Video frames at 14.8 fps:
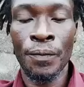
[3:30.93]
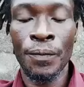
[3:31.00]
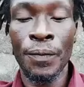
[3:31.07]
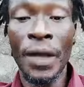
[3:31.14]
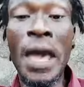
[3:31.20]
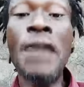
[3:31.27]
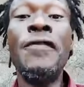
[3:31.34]

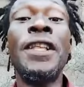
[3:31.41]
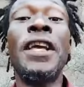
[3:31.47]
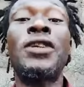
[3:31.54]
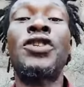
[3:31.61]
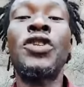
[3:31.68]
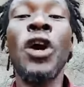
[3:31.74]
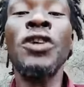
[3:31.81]
Even the
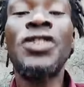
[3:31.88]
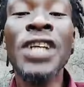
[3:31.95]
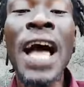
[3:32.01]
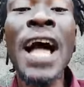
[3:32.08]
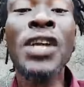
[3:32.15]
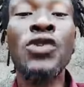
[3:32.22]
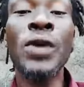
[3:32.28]
church
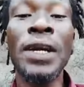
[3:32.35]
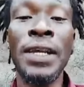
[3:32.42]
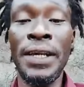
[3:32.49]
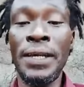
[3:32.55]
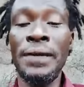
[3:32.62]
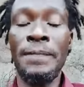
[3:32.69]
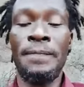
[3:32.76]

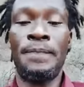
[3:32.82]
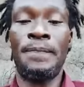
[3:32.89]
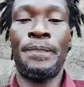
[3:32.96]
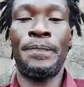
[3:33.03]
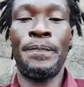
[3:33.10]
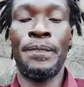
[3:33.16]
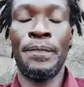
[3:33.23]
actually
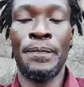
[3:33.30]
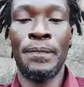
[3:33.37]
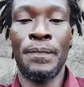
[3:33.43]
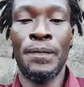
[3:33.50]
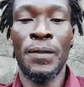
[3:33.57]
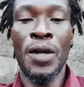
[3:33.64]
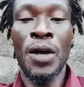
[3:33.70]

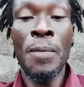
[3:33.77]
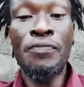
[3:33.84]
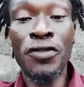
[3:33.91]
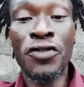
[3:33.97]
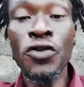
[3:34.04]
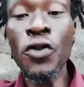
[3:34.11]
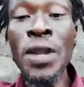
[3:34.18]

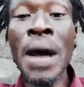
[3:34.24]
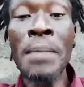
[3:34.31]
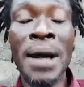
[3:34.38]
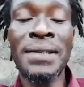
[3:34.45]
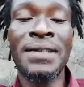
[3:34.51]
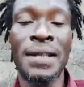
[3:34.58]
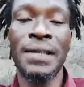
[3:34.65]
pursued that
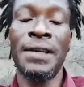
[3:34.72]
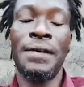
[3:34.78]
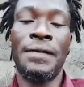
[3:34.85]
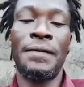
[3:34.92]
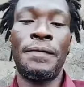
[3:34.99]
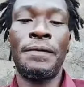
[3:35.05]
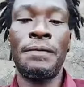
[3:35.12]
matter there.
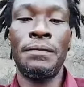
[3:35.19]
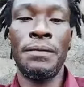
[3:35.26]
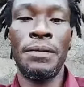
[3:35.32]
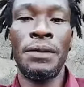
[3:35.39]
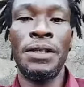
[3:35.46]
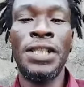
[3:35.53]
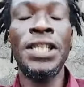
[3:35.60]

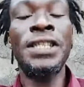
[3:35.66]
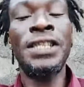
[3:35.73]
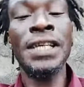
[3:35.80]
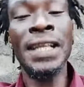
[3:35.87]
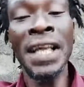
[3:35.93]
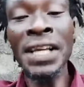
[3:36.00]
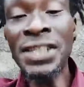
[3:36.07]

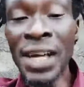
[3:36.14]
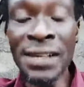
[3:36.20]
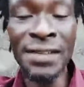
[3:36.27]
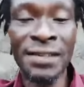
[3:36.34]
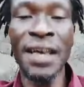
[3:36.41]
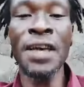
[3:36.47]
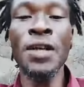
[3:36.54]
Challenge and
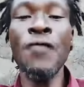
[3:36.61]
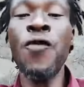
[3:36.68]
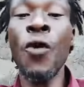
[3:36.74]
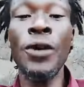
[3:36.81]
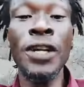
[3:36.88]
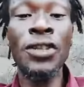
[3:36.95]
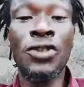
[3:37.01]
say, enough
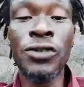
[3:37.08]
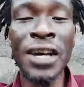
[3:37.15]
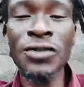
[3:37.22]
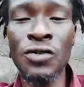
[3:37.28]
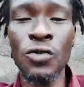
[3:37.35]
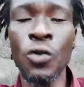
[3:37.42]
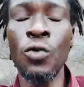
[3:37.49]
for the
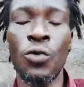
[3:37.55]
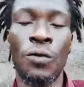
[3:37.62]
dress so.